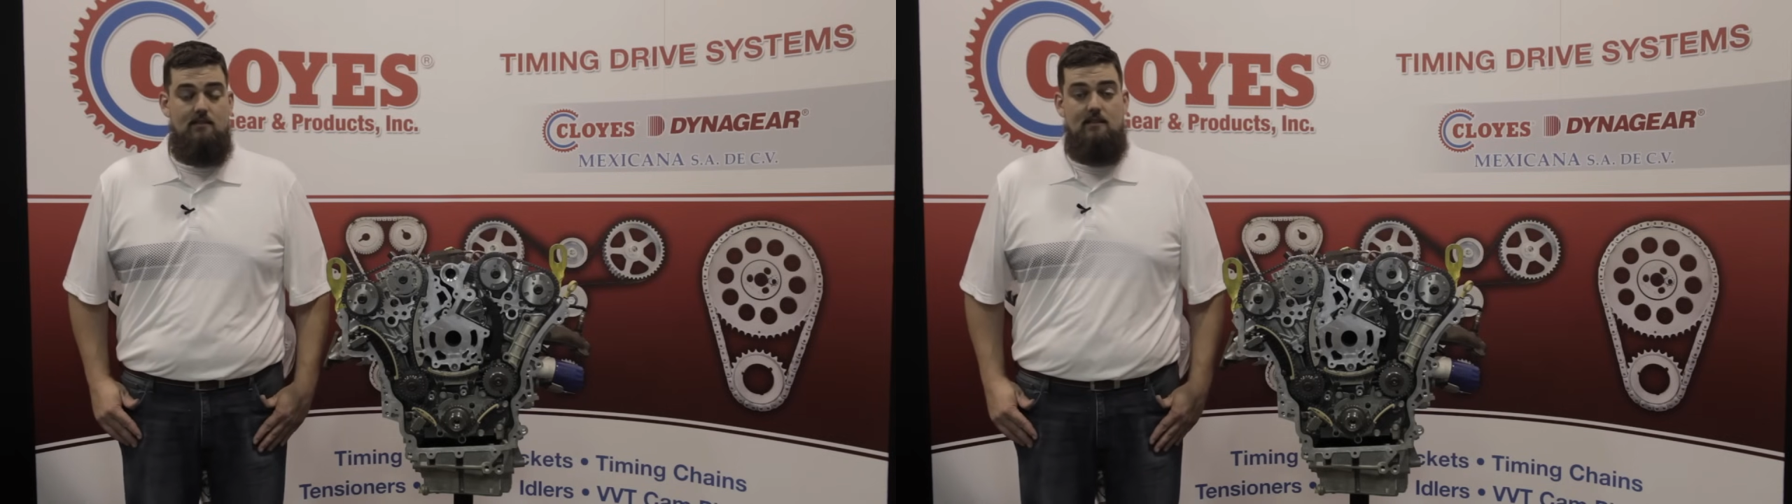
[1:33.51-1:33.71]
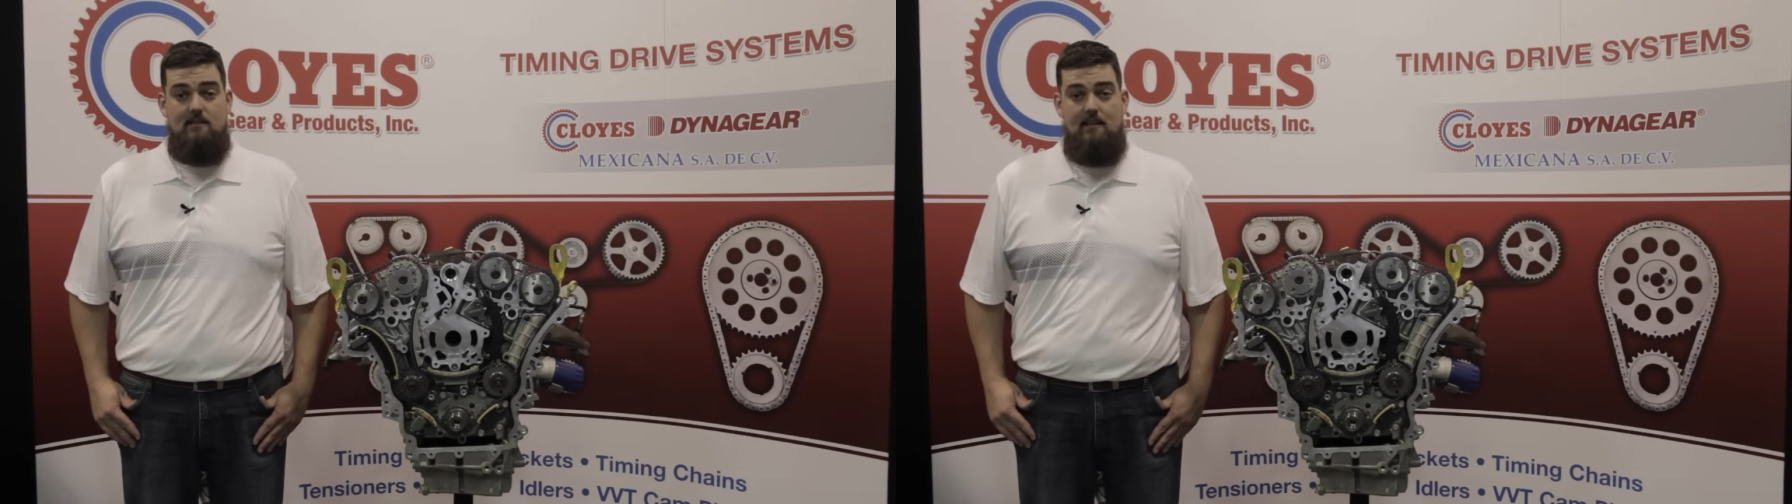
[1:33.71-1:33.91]

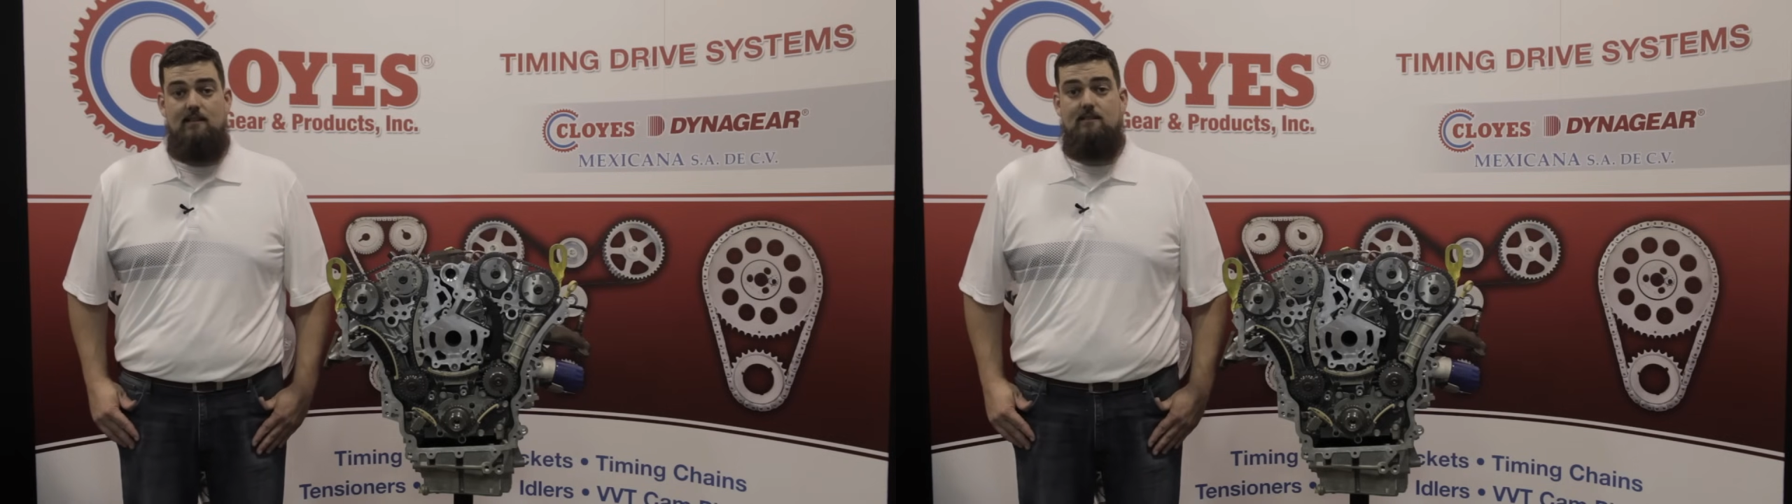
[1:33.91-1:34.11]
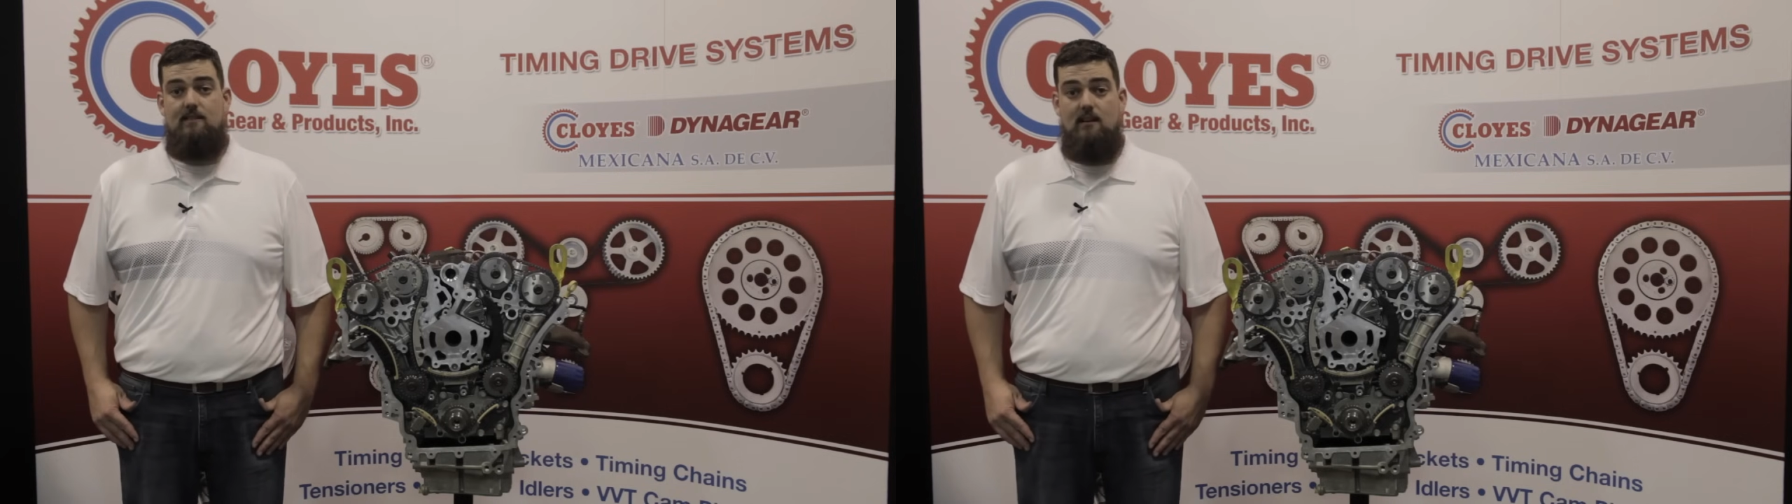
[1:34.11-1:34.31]
This
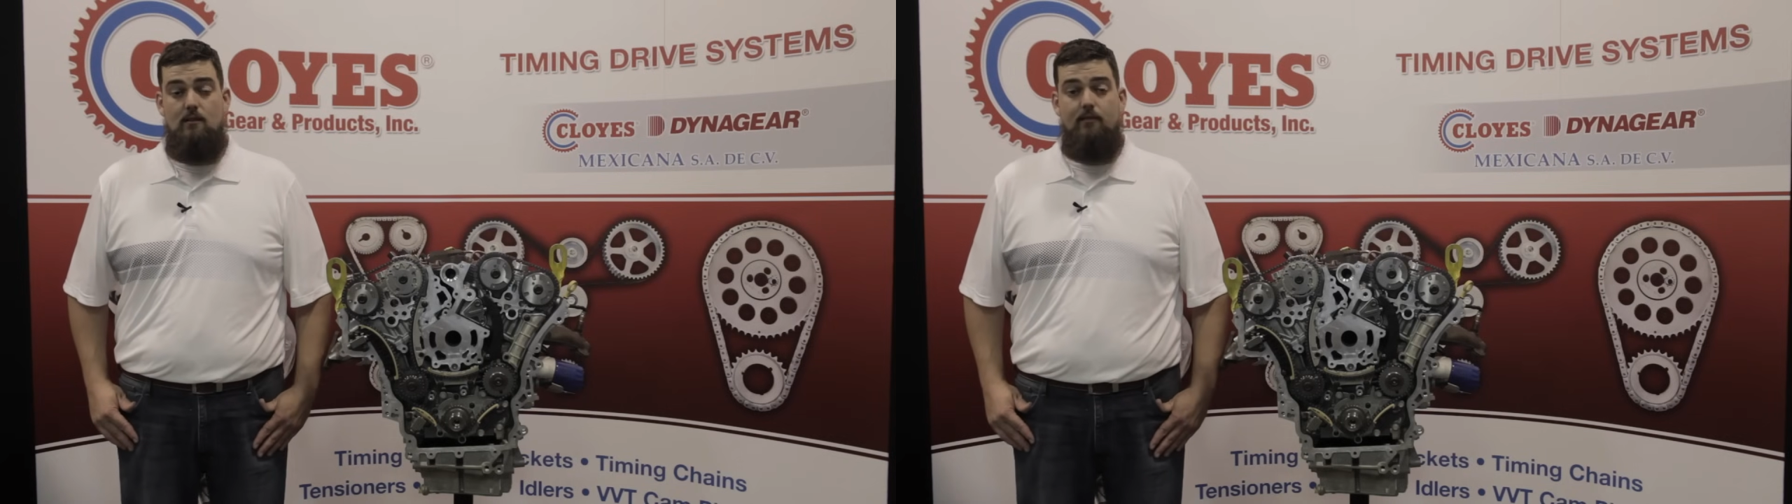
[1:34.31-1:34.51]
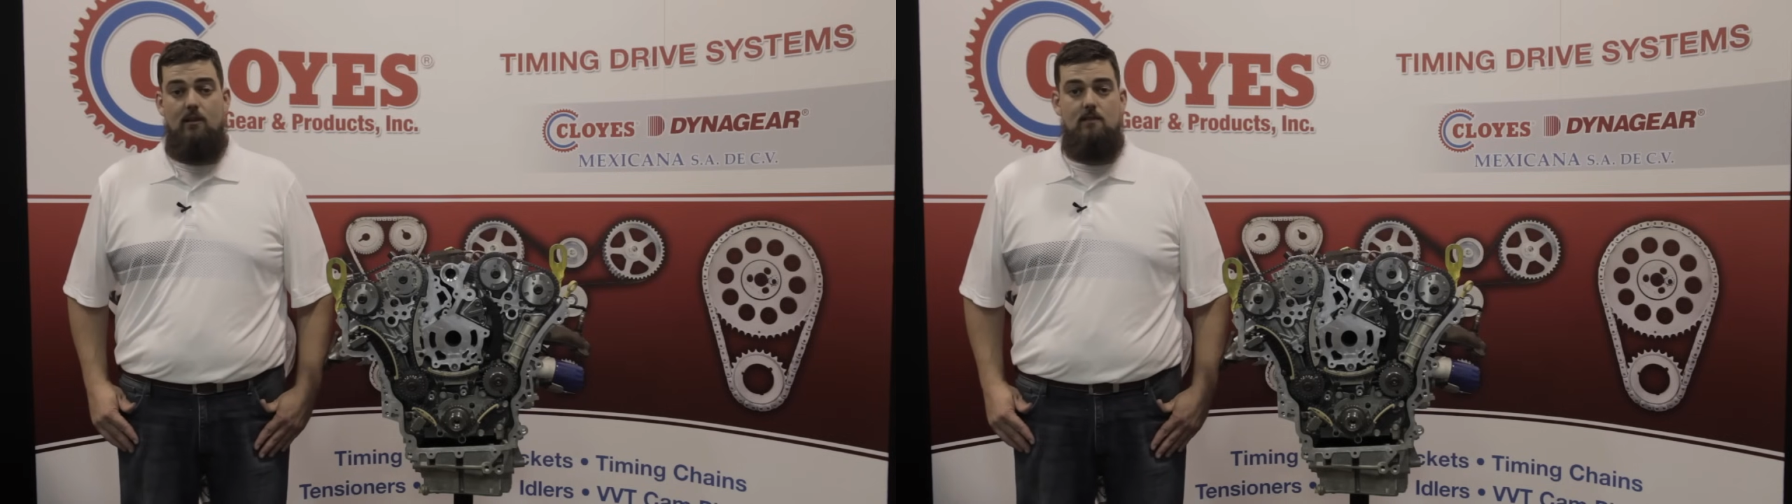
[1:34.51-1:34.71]
is an
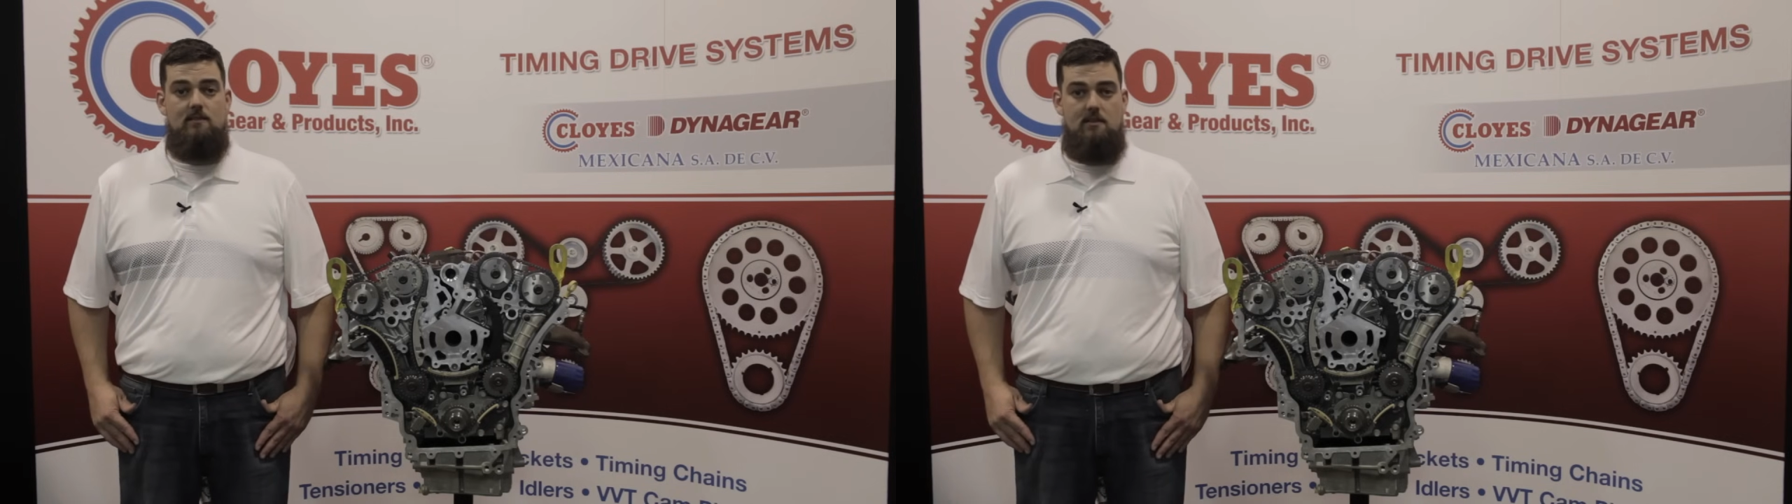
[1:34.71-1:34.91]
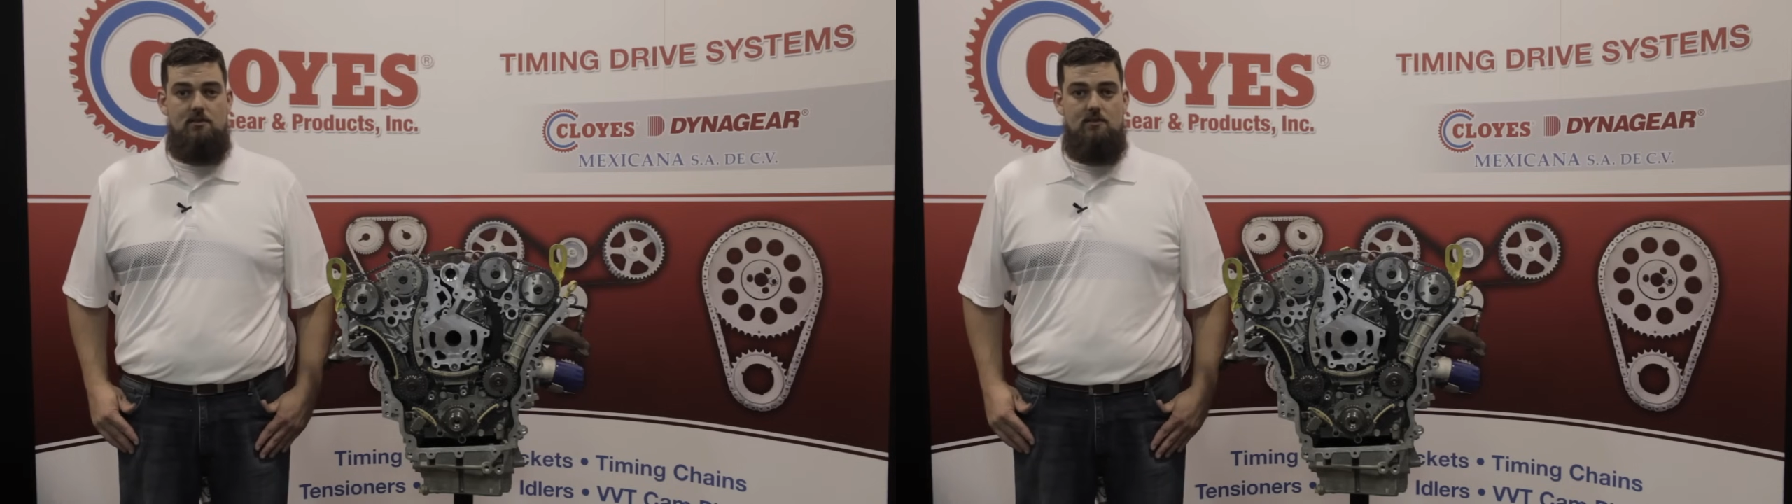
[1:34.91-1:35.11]

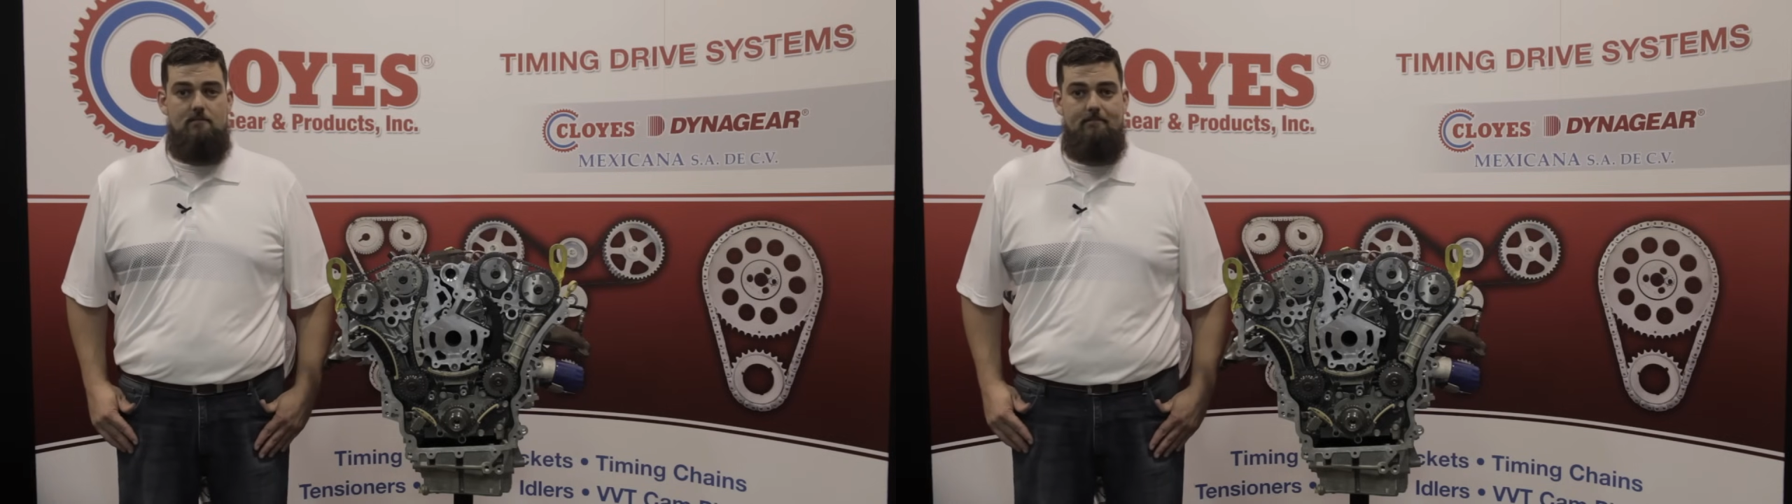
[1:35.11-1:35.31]
interference engine.